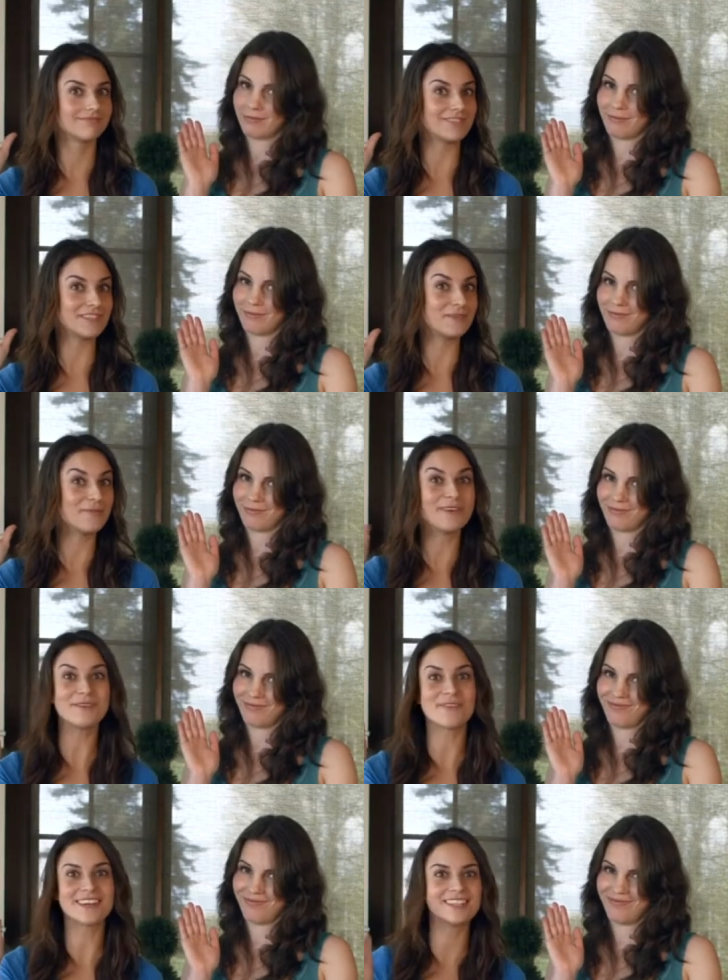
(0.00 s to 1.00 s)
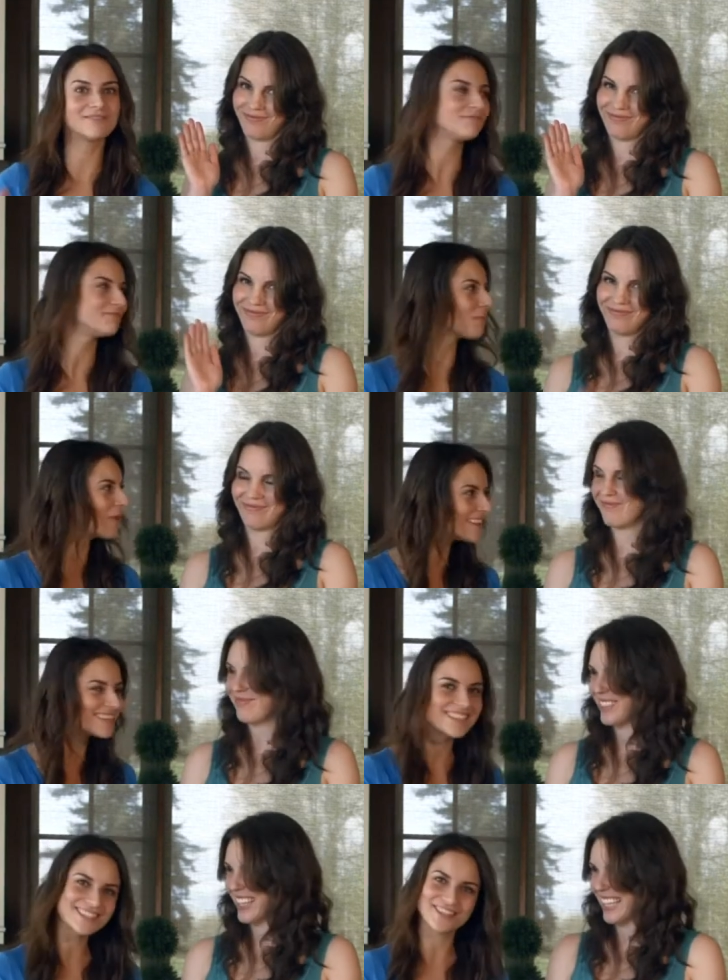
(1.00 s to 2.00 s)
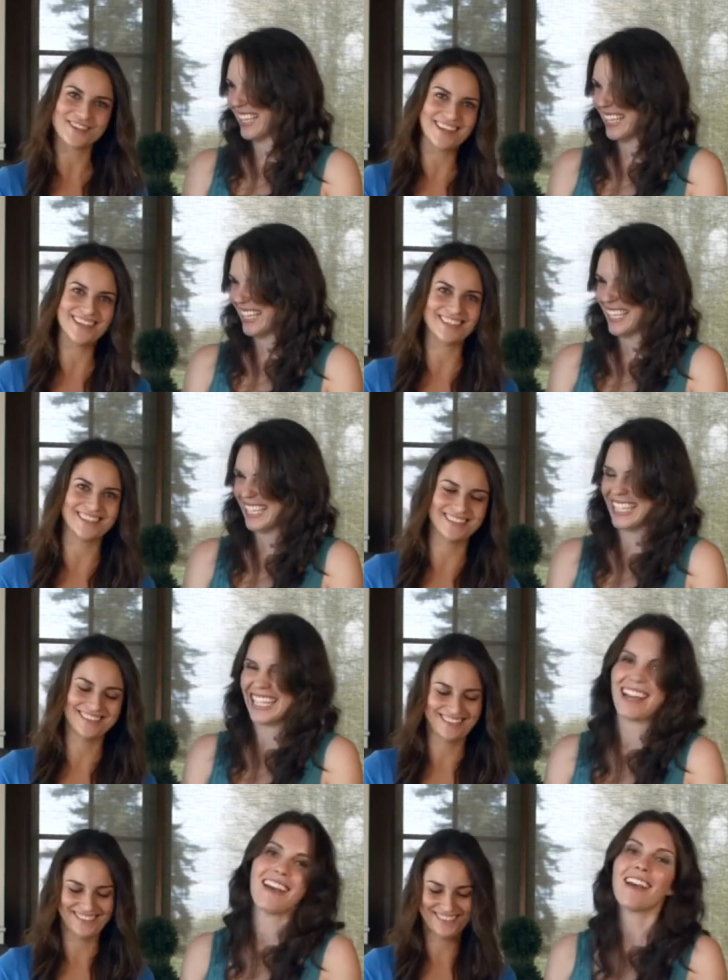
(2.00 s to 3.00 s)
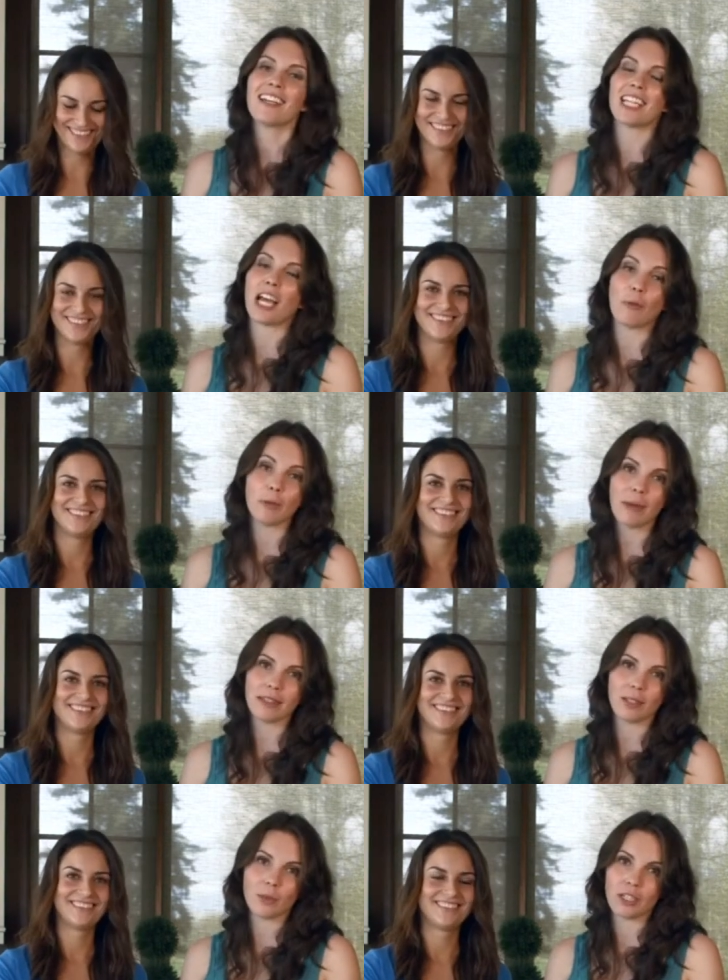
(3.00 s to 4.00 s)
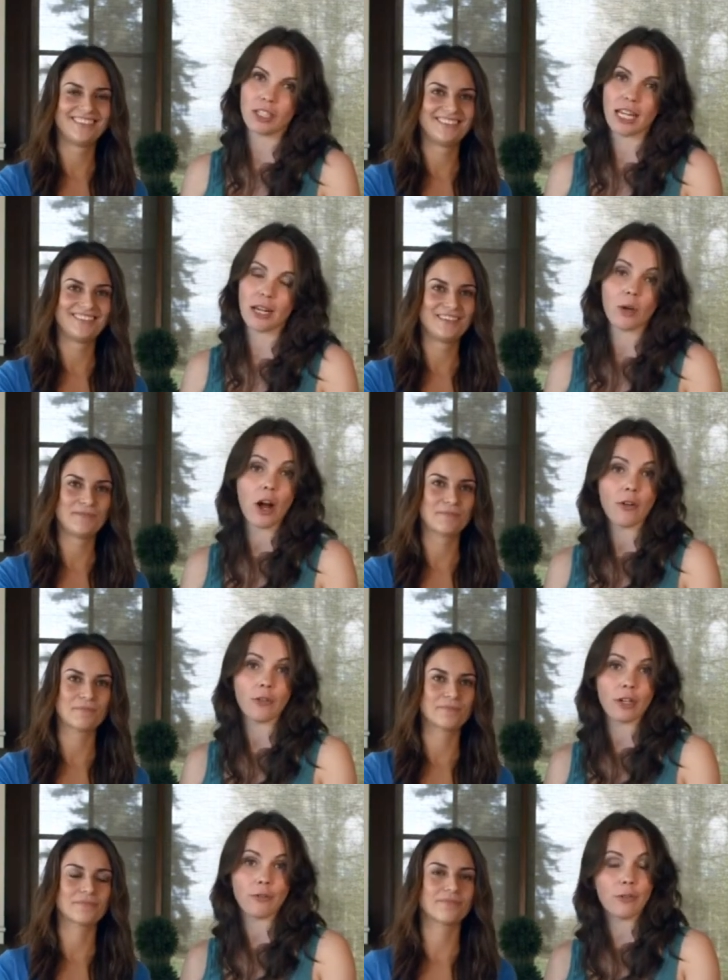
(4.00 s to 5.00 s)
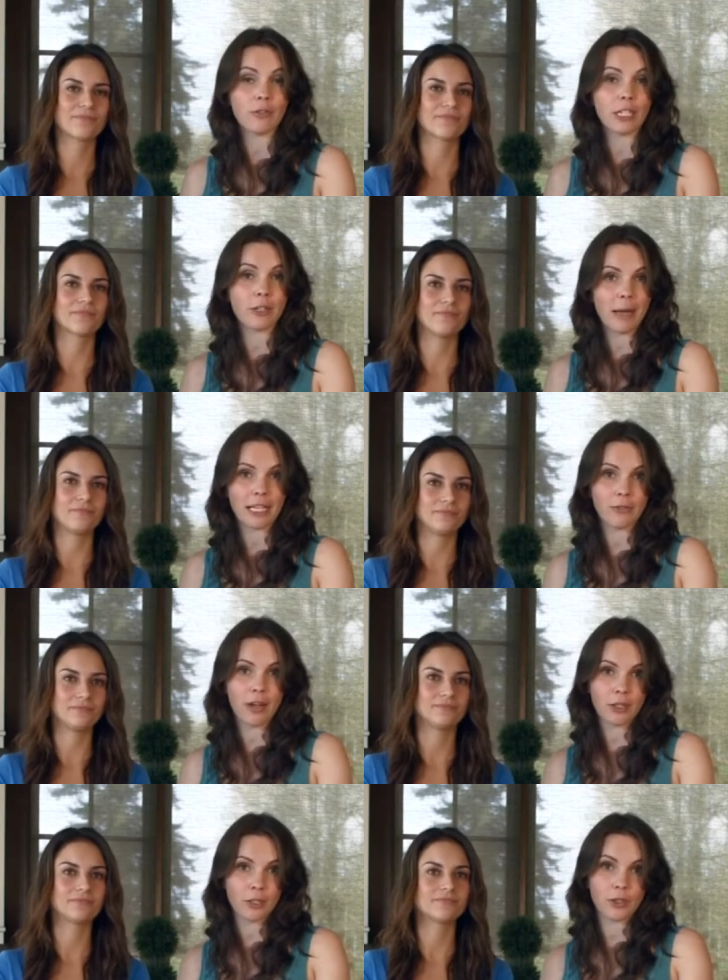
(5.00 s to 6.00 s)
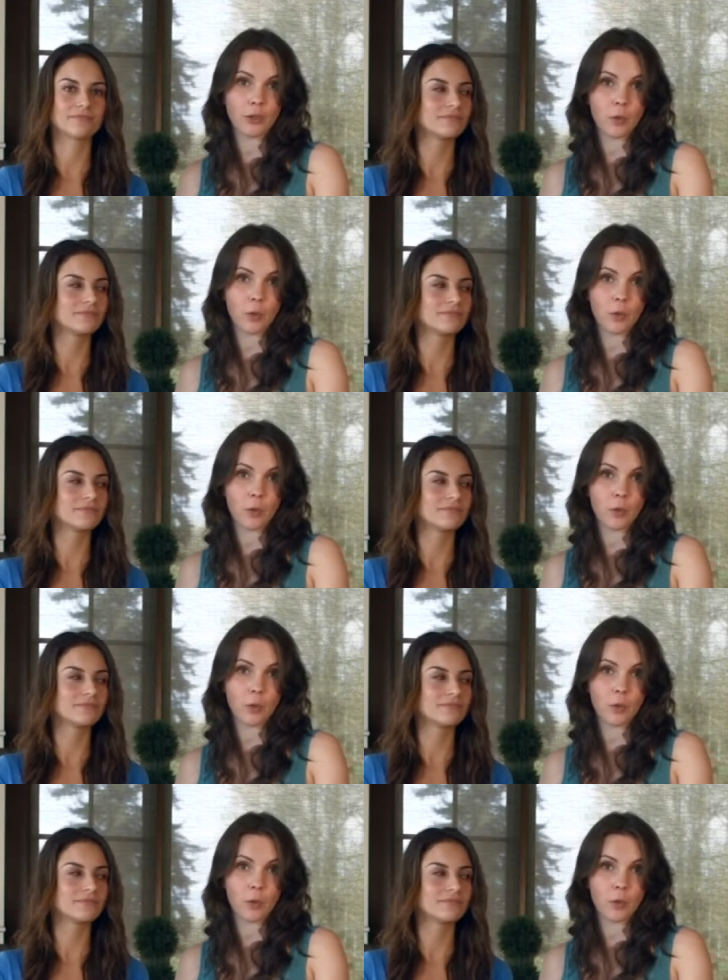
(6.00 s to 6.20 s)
Speaker 1: It's a win-win-win situation. To help you make the switch today, we're offering a 50-year manufacturer's